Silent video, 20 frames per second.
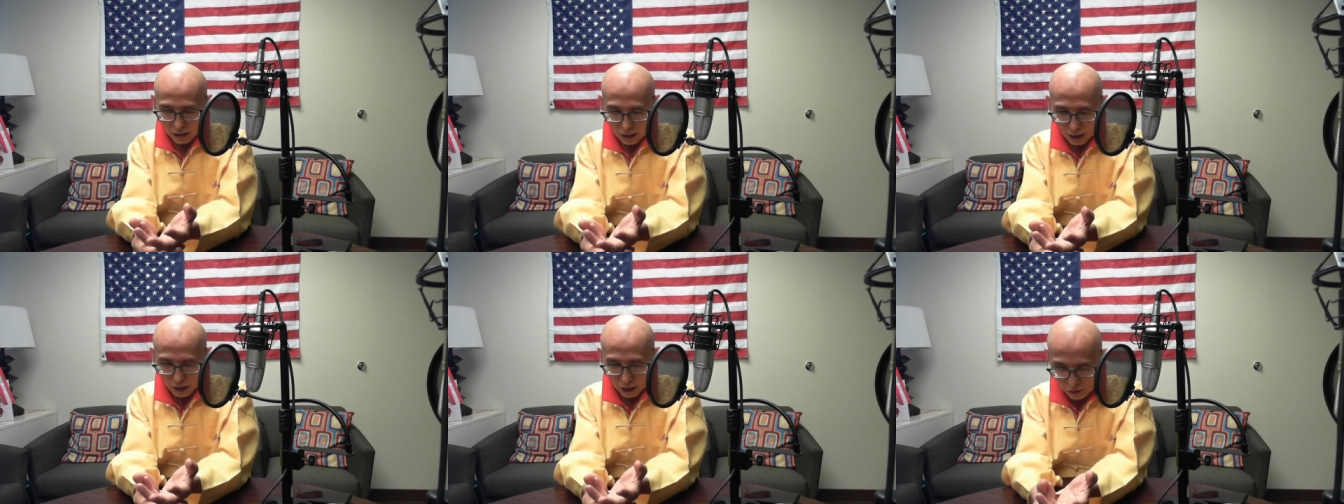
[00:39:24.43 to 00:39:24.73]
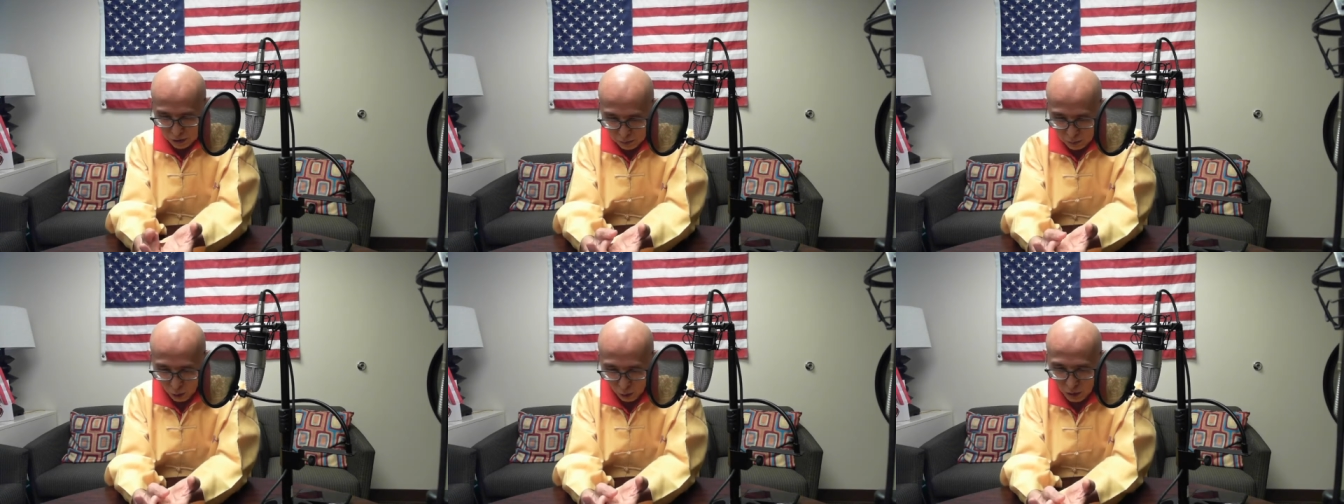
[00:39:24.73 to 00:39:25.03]

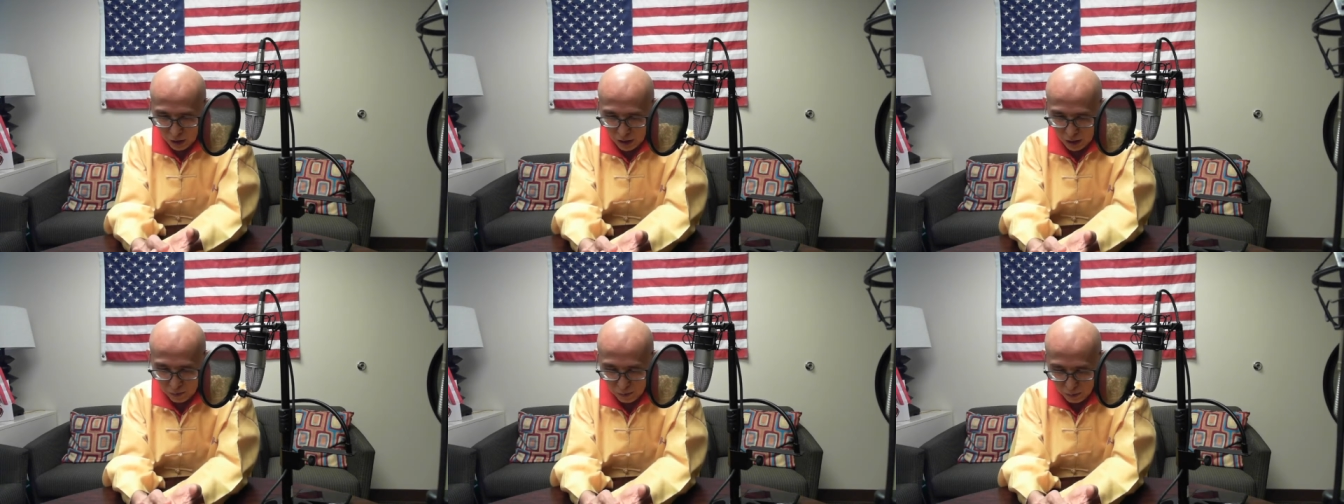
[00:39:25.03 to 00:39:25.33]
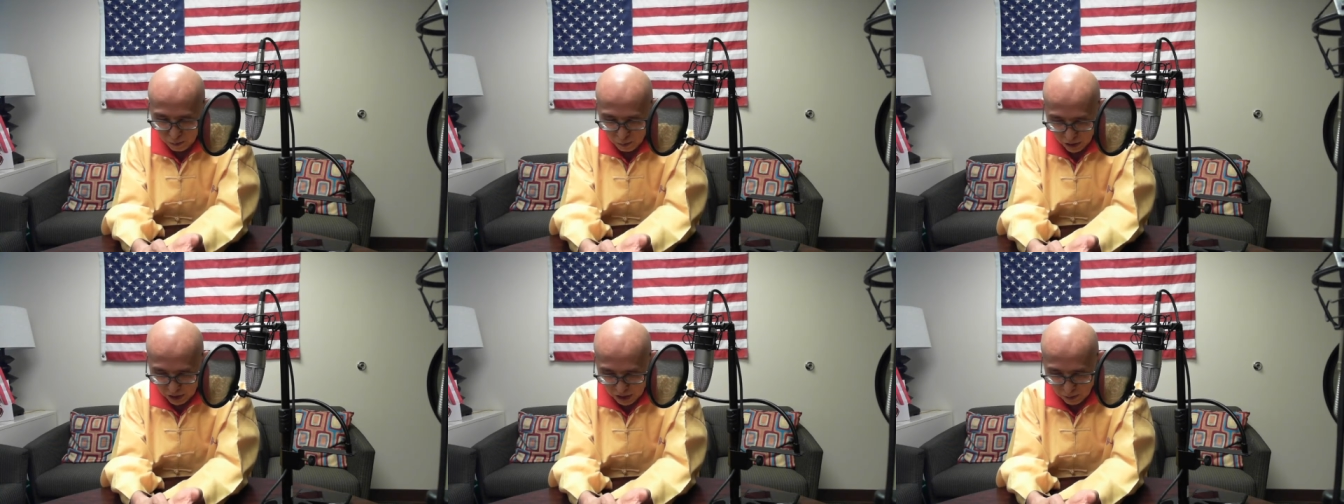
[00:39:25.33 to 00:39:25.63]
was born in a
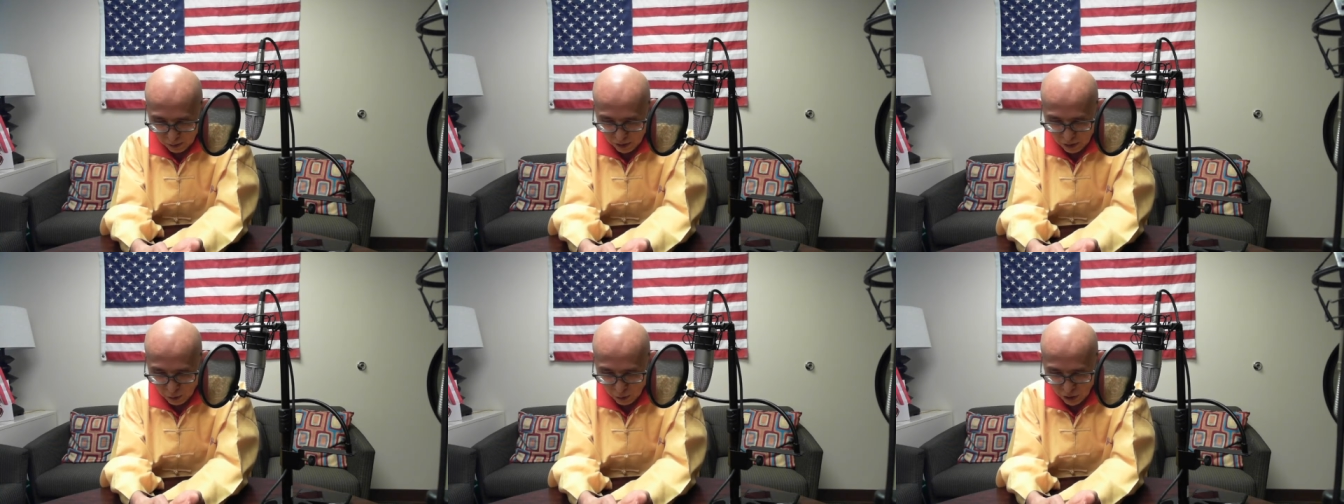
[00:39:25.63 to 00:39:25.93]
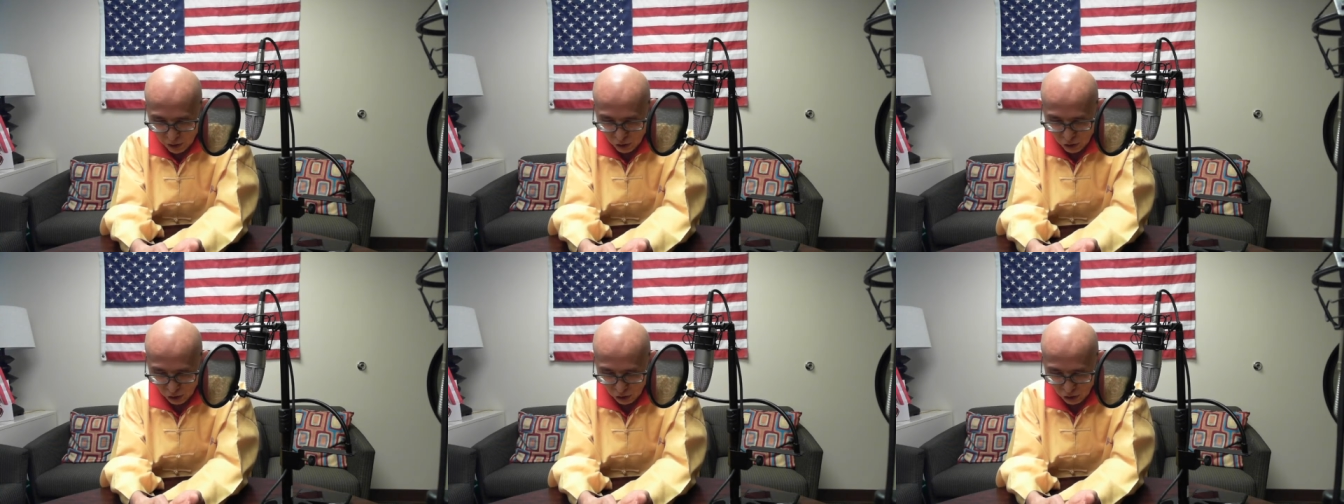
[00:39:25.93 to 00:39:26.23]

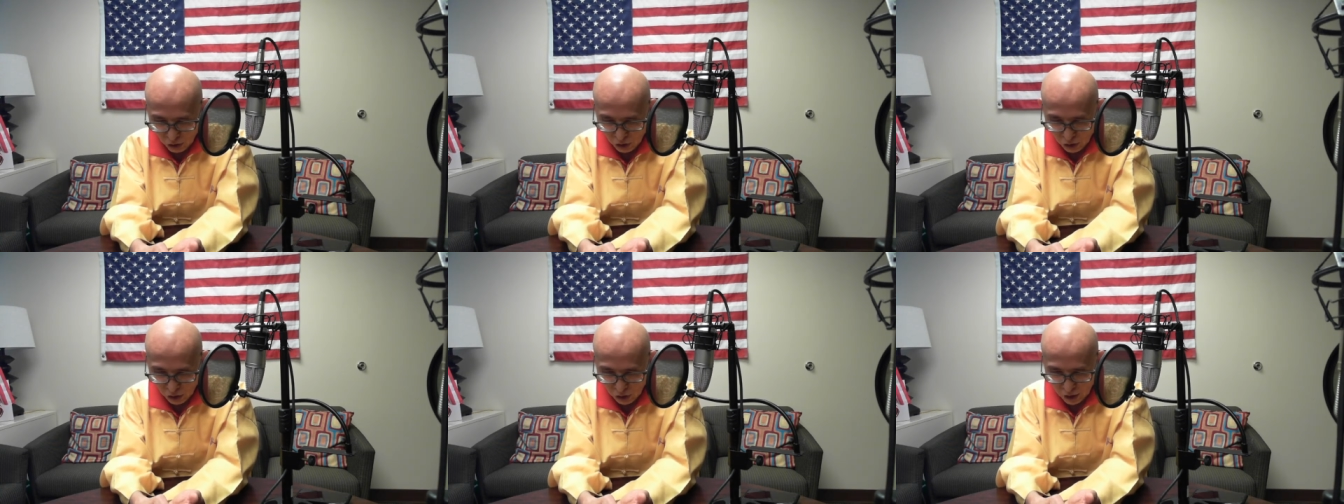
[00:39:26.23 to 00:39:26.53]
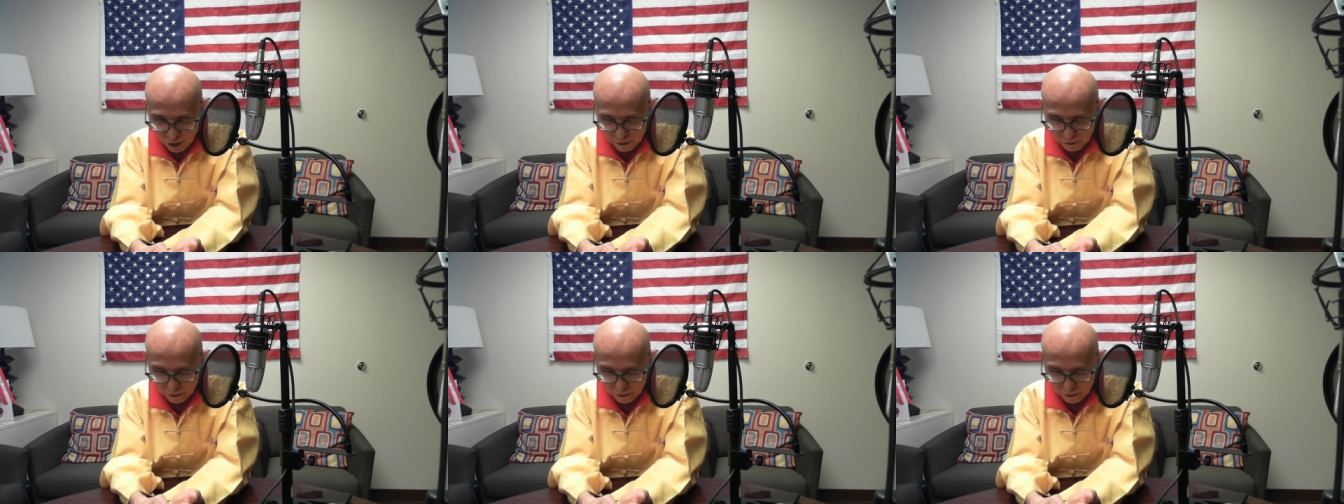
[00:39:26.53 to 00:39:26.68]
Presbyterian church,